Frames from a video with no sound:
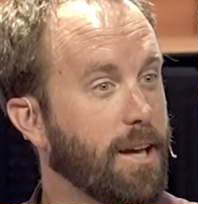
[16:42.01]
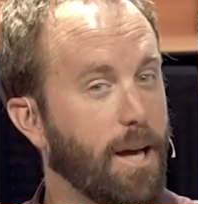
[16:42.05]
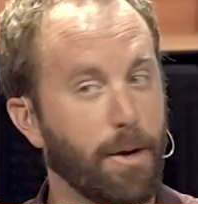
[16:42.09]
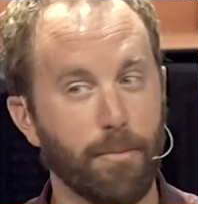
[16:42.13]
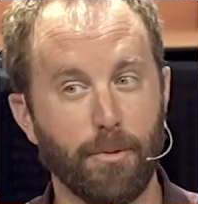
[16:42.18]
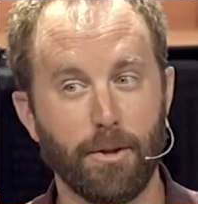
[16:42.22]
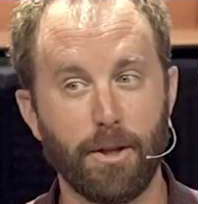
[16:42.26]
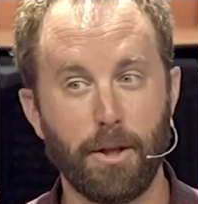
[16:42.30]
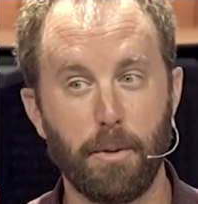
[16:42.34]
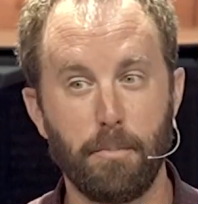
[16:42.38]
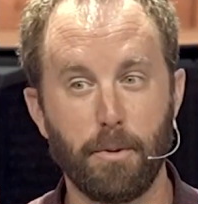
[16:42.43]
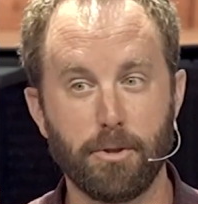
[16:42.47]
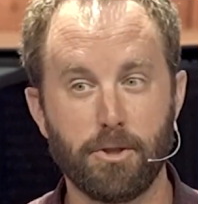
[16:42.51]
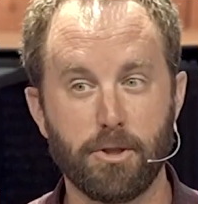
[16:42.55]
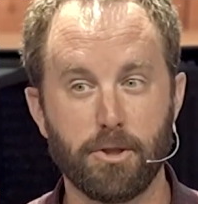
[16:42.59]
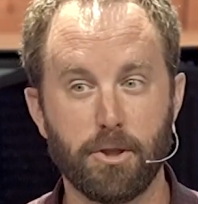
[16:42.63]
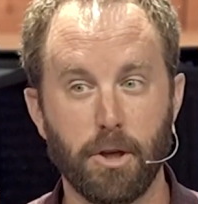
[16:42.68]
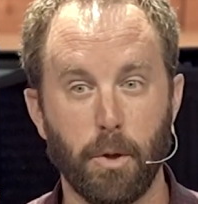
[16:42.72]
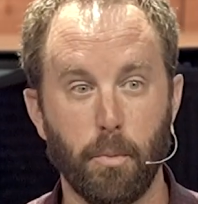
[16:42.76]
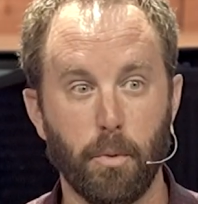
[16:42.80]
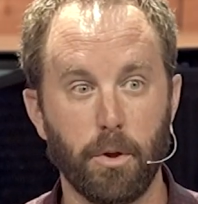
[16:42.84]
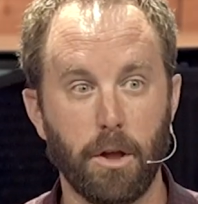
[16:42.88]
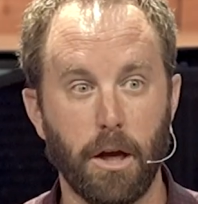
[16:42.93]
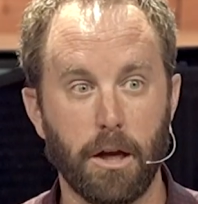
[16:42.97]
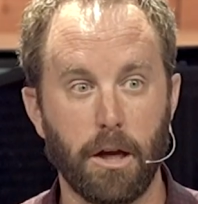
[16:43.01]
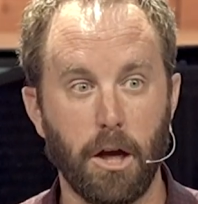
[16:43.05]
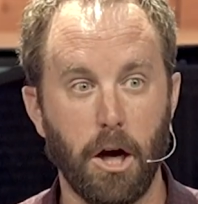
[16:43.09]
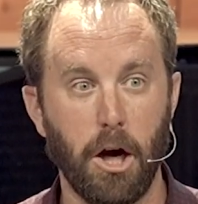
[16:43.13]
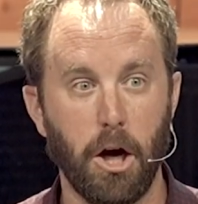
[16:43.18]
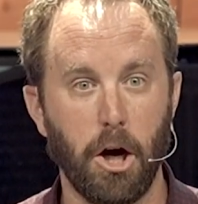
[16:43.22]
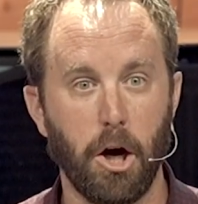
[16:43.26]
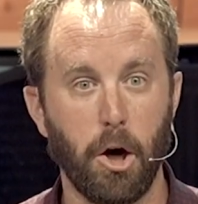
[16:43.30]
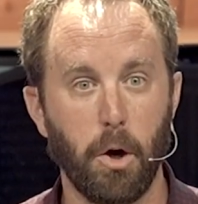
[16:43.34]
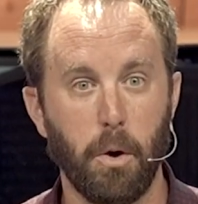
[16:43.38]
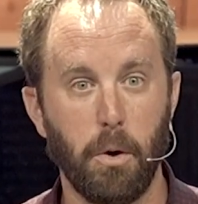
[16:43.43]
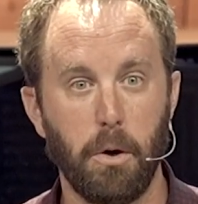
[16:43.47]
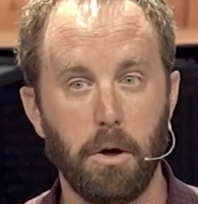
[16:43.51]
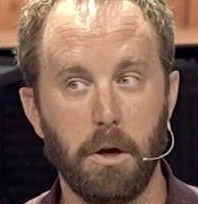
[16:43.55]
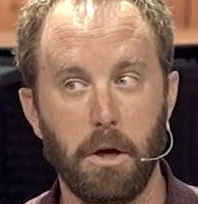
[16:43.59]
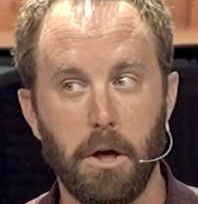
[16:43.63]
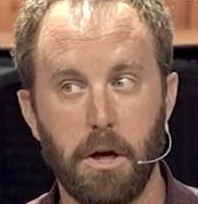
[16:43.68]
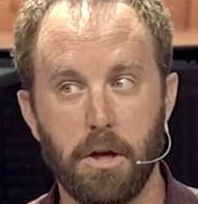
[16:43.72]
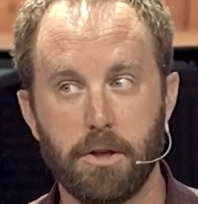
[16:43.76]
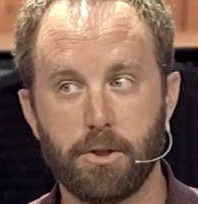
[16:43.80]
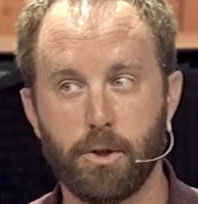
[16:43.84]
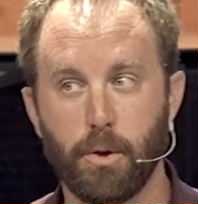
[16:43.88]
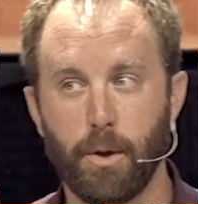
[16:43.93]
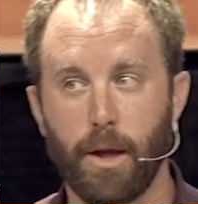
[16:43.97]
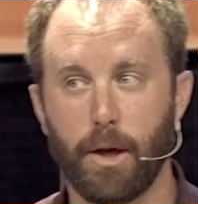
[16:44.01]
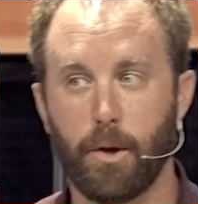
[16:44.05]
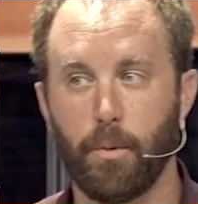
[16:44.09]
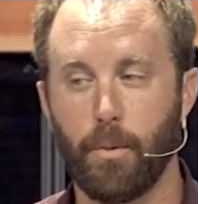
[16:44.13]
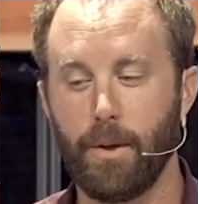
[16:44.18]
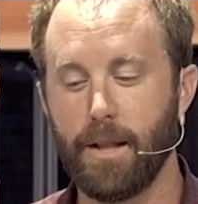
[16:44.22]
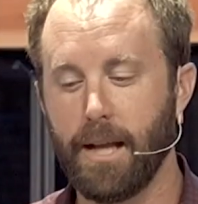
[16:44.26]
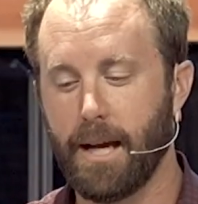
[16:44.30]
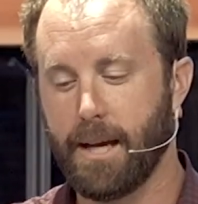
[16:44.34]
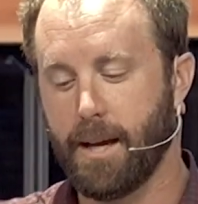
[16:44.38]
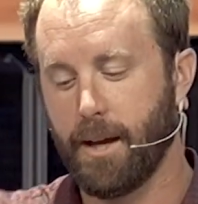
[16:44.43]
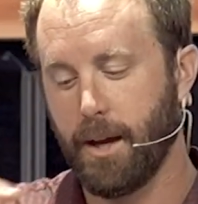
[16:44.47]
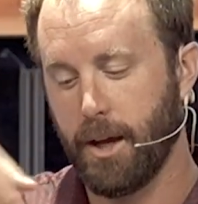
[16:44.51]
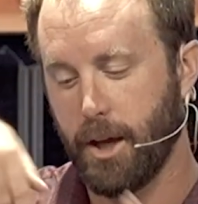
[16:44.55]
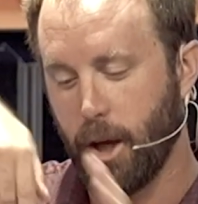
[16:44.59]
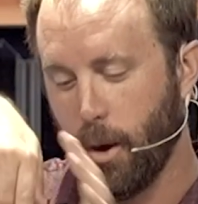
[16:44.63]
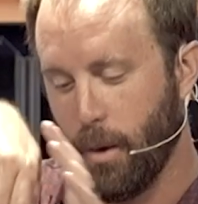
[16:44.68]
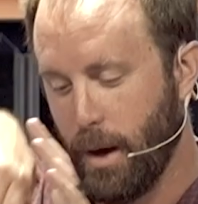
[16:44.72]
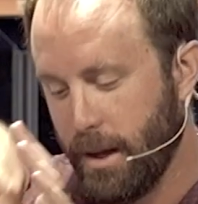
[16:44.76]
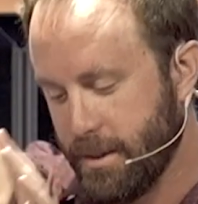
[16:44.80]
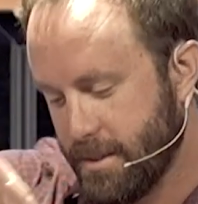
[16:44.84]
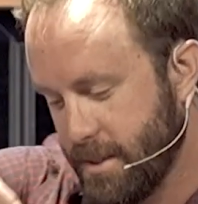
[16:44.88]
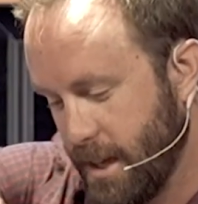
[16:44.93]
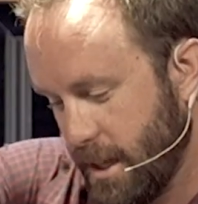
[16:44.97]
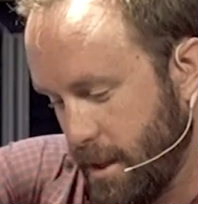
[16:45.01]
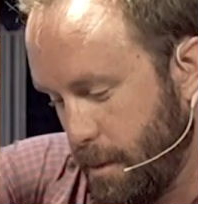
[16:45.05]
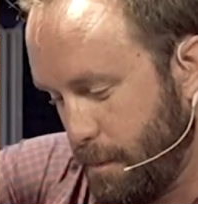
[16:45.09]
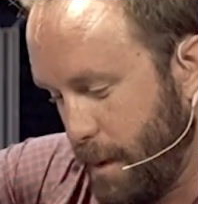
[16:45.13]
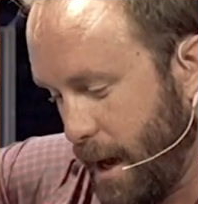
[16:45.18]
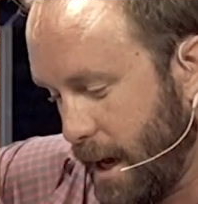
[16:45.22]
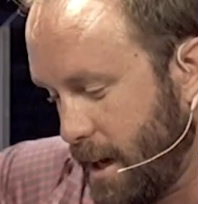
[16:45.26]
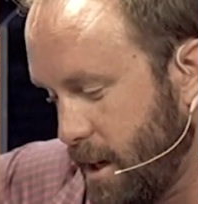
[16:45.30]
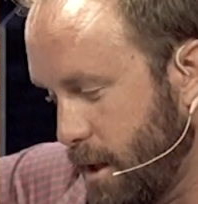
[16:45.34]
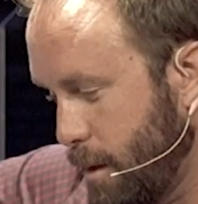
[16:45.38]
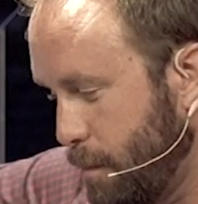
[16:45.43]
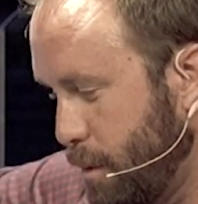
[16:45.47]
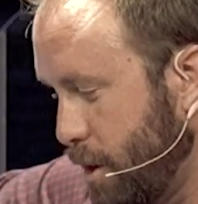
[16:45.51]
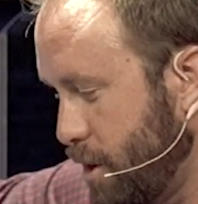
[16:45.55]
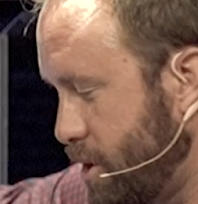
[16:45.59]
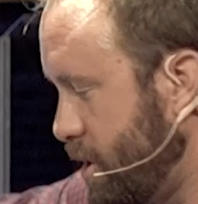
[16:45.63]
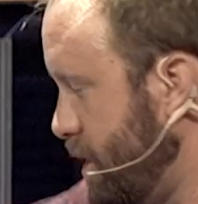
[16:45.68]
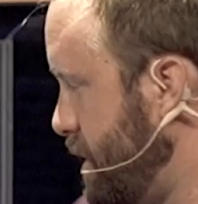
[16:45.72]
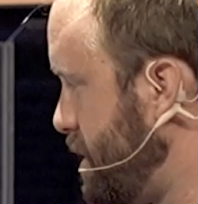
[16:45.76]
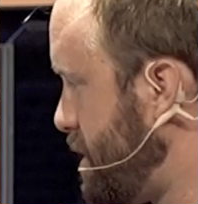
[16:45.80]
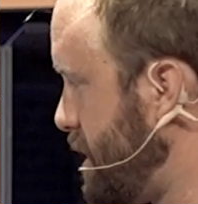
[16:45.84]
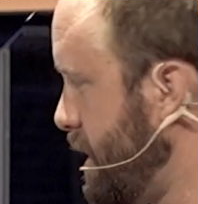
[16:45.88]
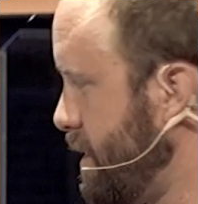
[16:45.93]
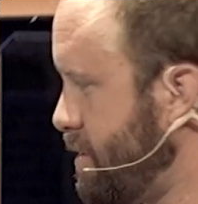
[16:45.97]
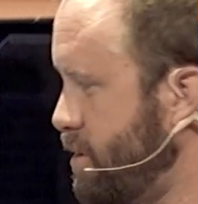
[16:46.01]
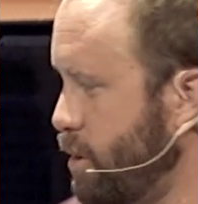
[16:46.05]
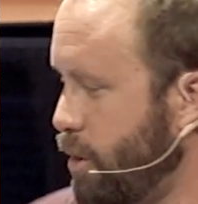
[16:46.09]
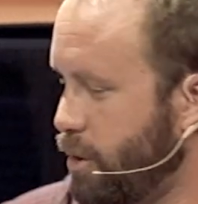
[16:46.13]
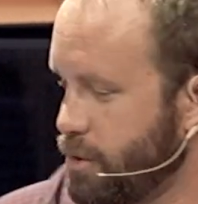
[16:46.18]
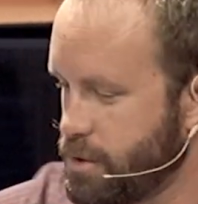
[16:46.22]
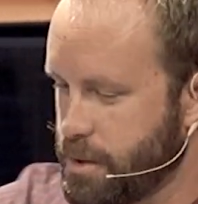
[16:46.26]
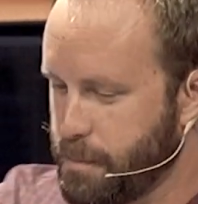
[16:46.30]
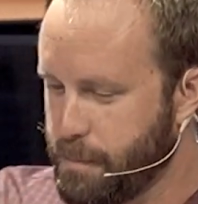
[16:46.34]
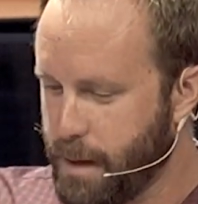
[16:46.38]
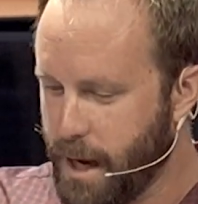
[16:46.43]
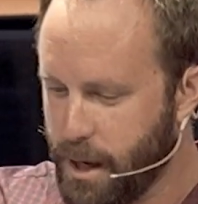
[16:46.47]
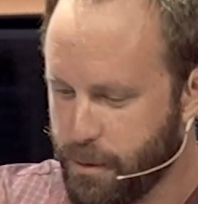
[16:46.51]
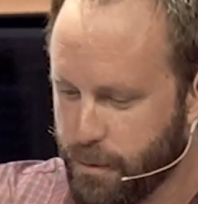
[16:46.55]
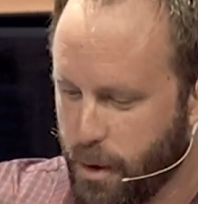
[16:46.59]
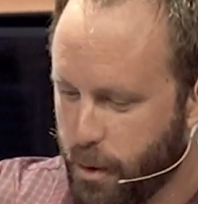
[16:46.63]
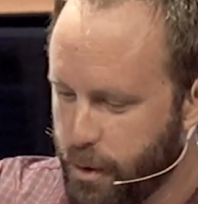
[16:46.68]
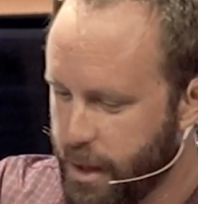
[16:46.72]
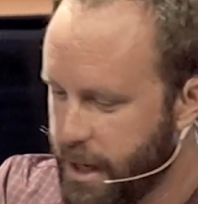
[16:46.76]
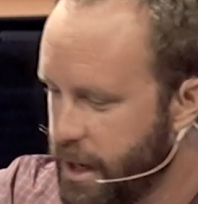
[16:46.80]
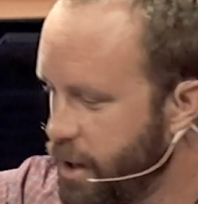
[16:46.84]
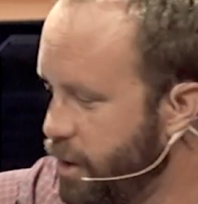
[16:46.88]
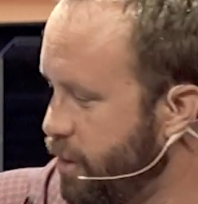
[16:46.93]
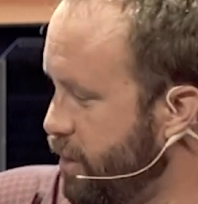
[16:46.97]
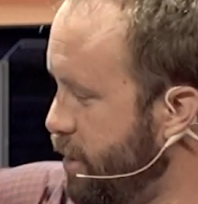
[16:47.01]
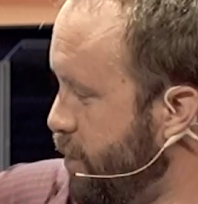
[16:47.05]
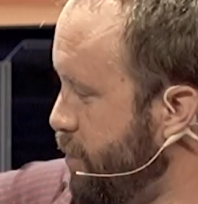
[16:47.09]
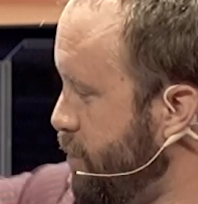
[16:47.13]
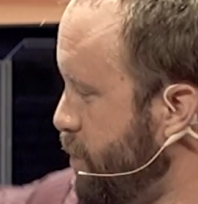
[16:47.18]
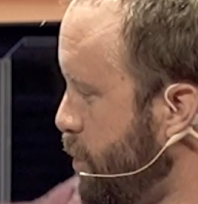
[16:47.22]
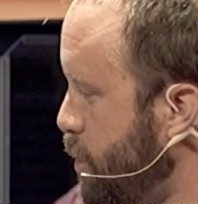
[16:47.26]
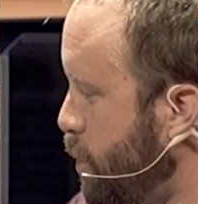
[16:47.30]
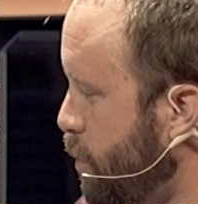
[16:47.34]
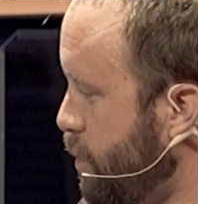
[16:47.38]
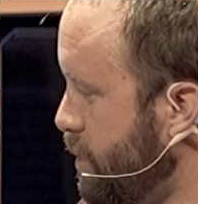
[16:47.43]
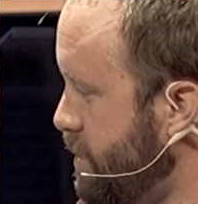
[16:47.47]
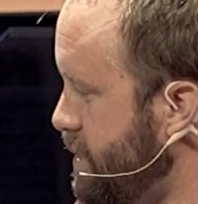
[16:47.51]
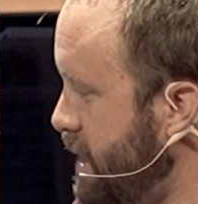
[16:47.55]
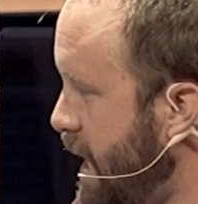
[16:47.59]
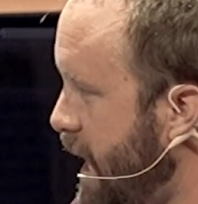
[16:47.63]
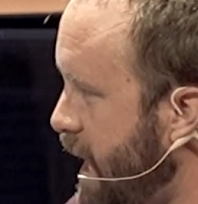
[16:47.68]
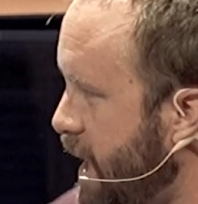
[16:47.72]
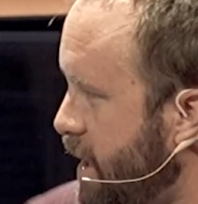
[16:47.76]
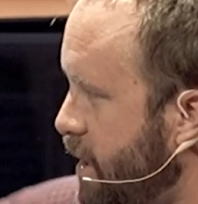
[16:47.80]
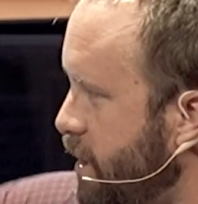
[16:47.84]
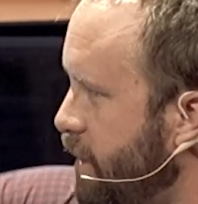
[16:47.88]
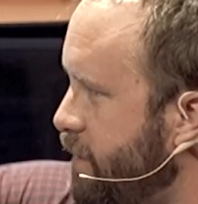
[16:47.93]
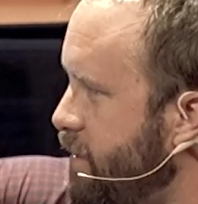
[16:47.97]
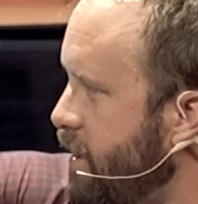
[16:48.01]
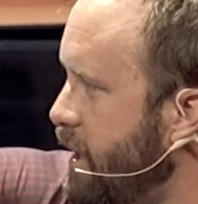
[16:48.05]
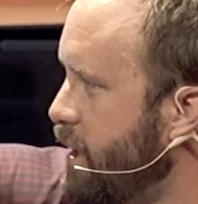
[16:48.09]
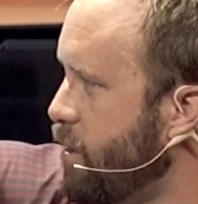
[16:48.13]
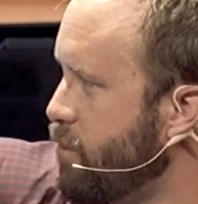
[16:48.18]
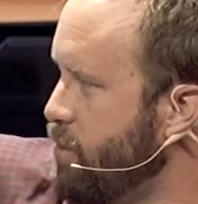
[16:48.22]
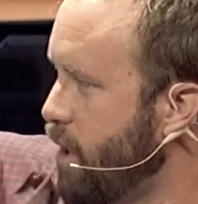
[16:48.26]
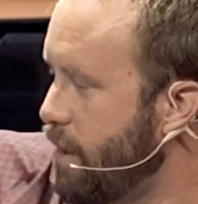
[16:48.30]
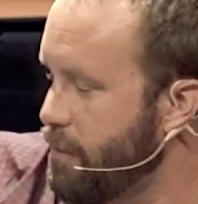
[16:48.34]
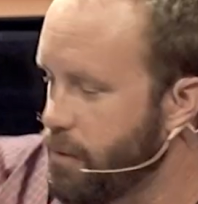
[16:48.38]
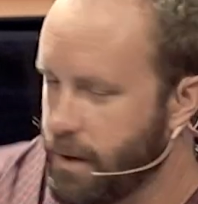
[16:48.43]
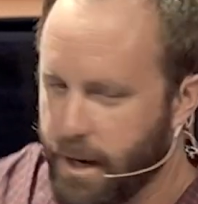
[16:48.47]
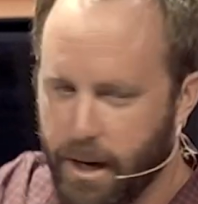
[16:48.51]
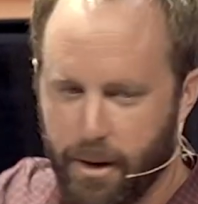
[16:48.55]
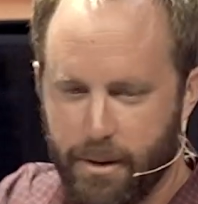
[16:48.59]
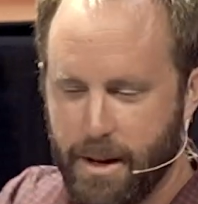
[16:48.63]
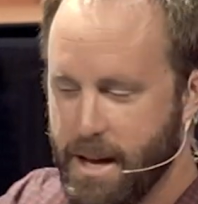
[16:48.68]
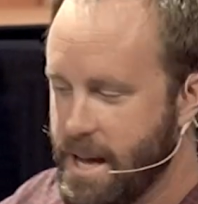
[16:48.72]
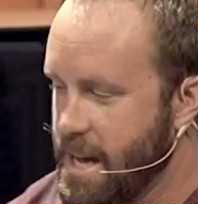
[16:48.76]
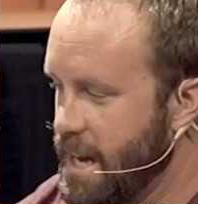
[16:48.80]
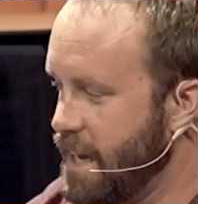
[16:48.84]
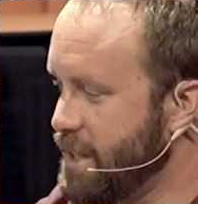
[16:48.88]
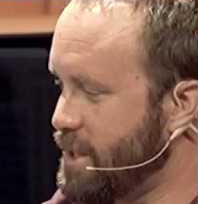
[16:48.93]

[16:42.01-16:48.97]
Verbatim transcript: And we're in the bushes, we're like, uh-oh. So like we like go outside the back of the bushes, and so there's a main road here, and then there's a cul-de-sac, and you have to like drive around.